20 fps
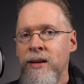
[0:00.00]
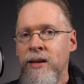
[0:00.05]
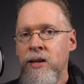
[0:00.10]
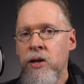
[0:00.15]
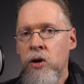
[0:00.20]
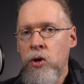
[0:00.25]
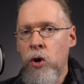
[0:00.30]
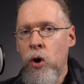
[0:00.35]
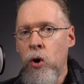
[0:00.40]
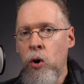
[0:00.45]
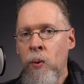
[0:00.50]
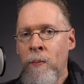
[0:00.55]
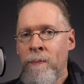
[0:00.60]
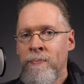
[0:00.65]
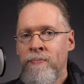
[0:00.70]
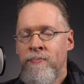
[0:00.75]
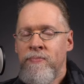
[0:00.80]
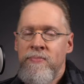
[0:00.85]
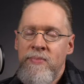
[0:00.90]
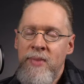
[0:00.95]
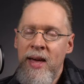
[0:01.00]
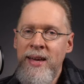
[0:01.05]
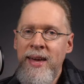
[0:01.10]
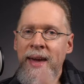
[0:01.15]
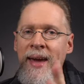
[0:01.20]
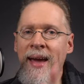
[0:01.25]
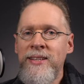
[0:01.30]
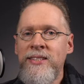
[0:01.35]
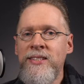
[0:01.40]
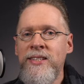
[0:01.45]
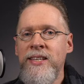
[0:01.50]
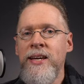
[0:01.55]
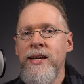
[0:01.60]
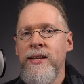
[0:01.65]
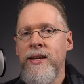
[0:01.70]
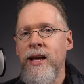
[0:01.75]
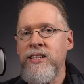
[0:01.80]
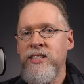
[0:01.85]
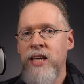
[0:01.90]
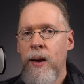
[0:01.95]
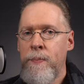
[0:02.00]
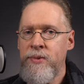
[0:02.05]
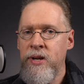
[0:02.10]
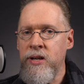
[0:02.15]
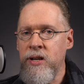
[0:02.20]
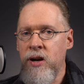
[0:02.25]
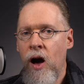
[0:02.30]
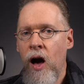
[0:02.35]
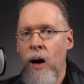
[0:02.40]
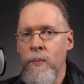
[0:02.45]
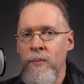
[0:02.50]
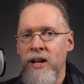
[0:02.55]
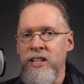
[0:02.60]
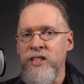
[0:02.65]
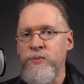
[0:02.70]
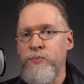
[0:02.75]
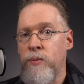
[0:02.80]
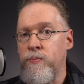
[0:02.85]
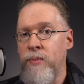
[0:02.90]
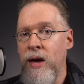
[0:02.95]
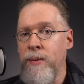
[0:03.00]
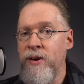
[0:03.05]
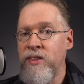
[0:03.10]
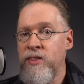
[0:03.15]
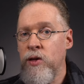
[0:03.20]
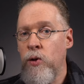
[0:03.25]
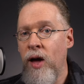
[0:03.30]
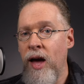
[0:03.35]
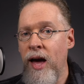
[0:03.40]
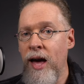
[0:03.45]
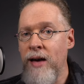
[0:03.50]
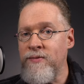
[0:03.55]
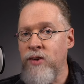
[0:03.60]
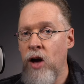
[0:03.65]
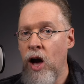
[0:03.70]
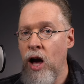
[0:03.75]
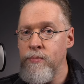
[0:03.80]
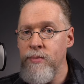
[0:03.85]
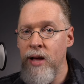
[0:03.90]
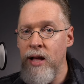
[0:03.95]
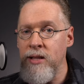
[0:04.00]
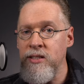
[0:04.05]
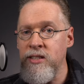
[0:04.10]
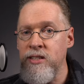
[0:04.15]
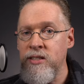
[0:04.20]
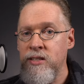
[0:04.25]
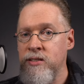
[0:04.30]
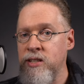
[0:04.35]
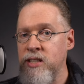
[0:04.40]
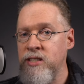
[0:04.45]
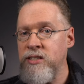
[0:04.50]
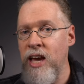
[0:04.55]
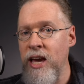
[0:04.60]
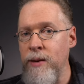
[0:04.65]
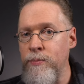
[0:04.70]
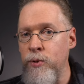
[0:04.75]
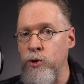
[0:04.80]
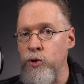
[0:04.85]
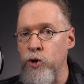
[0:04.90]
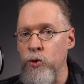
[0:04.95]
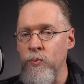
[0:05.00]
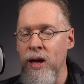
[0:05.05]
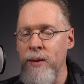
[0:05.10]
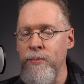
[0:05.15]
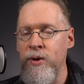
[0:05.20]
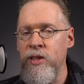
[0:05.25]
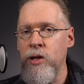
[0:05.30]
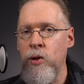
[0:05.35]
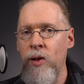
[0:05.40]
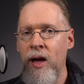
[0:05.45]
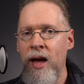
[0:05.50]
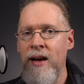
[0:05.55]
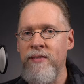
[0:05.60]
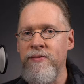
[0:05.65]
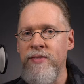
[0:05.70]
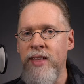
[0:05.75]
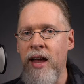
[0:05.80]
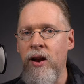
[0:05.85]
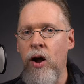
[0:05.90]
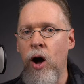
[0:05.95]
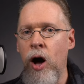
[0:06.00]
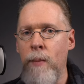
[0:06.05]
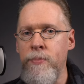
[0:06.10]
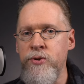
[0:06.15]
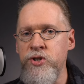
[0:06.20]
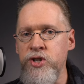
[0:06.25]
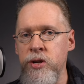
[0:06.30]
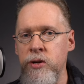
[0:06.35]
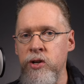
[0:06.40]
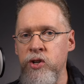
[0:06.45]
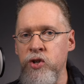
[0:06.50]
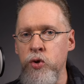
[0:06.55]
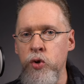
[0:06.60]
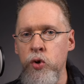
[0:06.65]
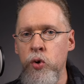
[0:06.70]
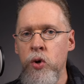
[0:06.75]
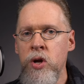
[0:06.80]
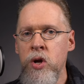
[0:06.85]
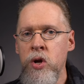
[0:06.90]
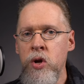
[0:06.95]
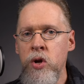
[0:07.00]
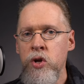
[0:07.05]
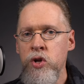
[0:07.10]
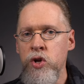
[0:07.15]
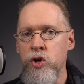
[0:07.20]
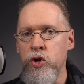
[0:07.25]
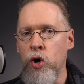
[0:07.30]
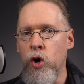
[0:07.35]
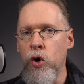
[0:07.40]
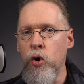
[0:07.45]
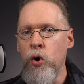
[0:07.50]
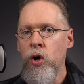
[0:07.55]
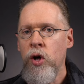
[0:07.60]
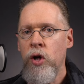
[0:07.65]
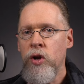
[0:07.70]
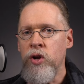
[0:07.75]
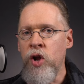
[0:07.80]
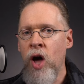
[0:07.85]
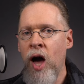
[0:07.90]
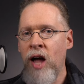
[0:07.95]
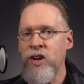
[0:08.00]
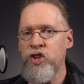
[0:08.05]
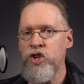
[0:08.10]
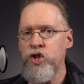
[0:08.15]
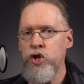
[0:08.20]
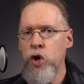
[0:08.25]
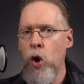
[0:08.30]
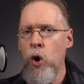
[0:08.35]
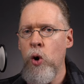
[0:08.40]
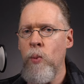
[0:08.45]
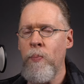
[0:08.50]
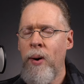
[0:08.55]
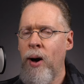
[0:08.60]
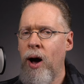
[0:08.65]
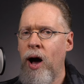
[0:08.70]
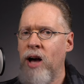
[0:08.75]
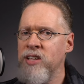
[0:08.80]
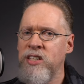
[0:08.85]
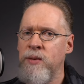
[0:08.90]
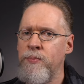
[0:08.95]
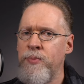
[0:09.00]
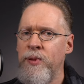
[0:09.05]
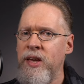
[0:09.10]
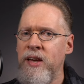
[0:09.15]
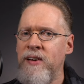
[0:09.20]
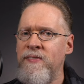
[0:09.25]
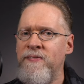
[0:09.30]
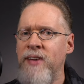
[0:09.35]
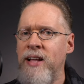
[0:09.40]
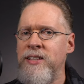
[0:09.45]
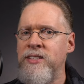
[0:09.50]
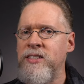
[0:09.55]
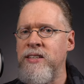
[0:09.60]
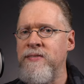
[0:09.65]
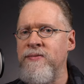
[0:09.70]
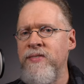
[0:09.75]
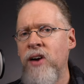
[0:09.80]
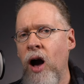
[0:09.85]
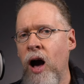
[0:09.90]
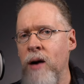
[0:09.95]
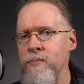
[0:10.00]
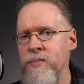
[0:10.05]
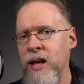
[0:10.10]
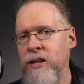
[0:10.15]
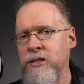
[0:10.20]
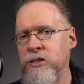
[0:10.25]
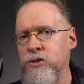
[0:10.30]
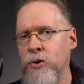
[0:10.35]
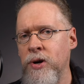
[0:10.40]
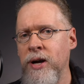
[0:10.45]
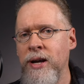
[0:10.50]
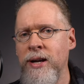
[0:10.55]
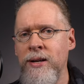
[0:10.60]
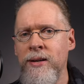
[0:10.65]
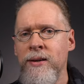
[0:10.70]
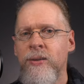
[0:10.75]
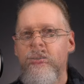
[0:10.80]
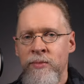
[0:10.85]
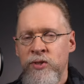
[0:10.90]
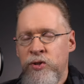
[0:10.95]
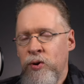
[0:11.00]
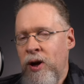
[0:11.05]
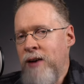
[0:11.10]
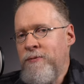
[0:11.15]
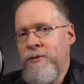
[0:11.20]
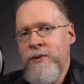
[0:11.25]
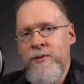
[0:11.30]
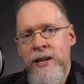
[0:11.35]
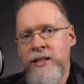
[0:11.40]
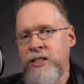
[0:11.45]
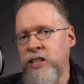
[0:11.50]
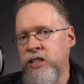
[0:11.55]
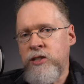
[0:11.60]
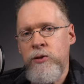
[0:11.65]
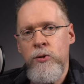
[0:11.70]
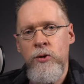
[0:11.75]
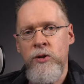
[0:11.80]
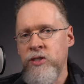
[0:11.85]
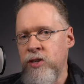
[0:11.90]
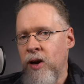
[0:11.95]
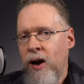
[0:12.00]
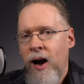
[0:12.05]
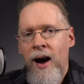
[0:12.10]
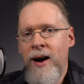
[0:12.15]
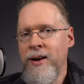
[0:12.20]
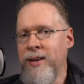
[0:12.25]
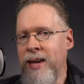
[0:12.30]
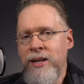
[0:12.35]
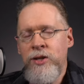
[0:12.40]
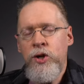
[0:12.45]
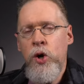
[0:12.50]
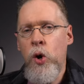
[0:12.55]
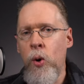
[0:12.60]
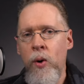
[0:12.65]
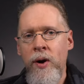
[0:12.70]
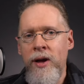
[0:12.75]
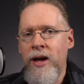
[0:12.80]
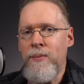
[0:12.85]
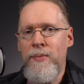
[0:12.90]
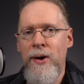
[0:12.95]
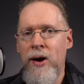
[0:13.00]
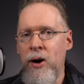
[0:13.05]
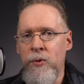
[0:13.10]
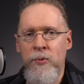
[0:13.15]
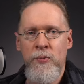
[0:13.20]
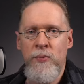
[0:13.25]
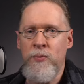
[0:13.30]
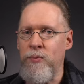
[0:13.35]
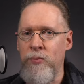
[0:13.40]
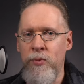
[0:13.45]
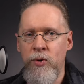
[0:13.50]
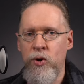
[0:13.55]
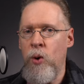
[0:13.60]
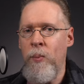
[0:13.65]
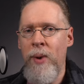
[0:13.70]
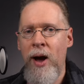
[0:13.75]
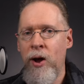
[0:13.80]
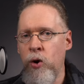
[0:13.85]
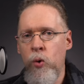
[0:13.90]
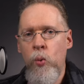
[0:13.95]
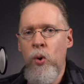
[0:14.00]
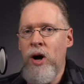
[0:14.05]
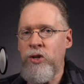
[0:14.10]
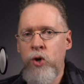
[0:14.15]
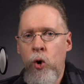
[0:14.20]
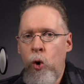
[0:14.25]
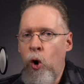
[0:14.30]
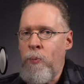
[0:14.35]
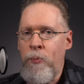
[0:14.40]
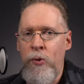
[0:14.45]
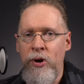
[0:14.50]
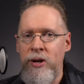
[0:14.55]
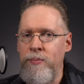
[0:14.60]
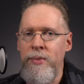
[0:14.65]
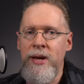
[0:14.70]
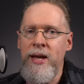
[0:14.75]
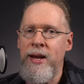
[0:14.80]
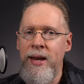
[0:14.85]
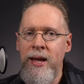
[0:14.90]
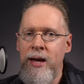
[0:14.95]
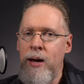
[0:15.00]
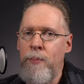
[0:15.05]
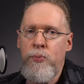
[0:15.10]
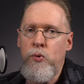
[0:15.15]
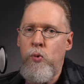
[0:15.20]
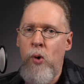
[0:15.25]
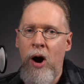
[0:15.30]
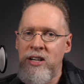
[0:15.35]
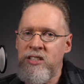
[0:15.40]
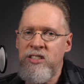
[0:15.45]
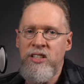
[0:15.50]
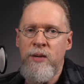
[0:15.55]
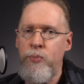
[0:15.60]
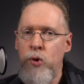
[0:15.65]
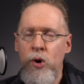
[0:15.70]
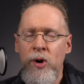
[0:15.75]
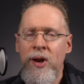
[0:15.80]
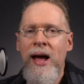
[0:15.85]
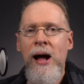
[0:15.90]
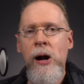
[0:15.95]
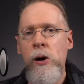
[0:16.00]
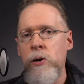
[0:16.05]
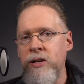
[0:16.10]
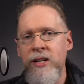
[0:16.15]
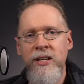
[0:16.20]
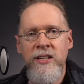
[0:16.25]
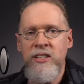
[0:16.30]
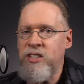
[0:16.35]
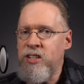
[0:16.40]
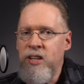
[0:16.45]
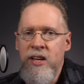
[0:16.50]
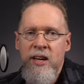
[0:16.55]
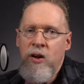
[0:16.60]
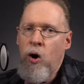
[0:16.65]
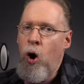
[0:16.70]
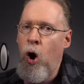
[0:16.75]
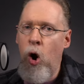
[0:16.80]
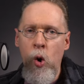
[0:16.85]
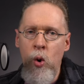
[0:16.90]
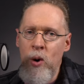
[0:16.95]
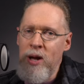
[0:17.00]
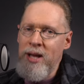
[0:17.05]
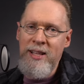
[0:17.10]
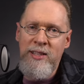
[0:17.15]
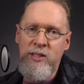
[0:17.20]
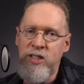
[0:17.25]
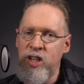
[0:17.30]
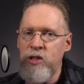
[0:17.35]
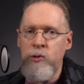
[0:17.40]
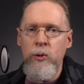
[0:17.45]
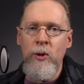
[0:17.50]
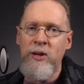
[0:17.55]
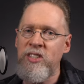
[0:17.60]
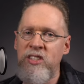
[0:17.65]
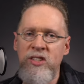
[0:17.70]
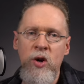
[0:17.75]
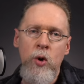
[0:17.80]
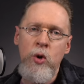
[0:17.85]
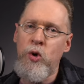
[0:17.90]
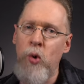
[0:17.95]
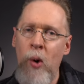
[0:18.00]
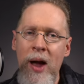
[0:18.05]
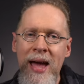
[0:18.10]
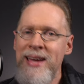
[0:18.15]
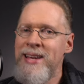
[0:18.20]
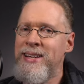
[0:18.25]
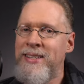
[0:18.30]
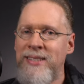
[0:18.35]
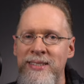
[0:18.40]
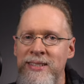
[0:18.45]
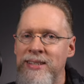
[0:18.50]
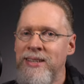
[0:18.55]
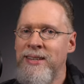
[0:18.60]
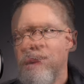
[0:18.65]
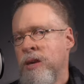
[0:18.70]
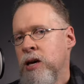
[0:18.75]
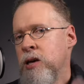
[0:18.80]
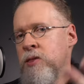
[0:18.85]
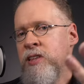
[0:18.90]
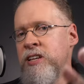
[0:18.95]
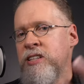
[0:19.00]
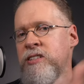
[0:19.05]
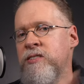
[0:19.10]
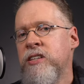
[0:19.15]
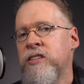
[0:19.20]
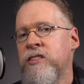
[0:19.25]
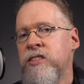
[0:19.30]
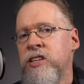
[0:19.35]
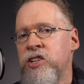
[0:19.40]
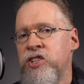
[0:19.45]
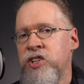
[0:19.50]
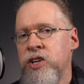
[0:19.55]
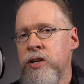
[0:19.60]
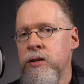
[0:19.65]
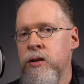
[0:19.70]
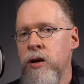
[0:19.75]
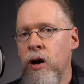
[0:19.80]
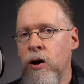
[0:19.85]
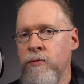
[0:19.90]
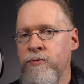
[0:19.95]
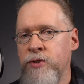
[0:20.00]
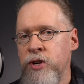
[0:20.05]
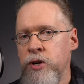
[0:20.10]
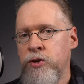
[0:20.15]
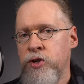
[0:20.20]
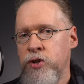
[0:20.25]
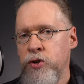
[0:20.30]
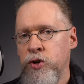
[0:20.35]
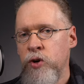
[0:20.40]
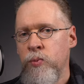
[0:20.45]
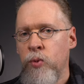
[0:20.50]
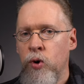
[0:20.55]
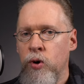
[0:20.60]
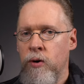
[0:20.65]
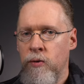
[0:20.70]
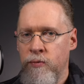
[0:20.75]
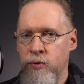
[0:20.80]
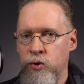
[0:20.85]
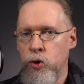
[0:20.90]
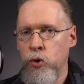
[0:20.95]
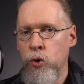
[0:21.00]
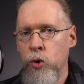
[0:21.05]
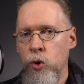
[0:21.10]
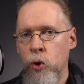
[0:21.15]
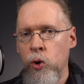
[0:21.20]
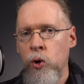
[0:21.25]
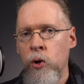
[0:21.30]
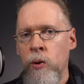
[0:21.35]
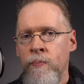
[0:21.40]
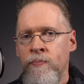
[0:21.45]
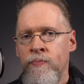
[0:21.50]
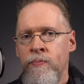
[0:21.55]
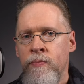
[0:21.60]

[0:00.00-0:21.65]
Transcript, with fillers: you know, they can't see it except in comments, but maybe they'll have comments disabled or maybe they'll have that option to, you know, not show possibly offensive comments, right? So everything just looks hunky dory about no matter what corporate media wants to put out. It oh, it just looks so great. This decision of YouTube or of Google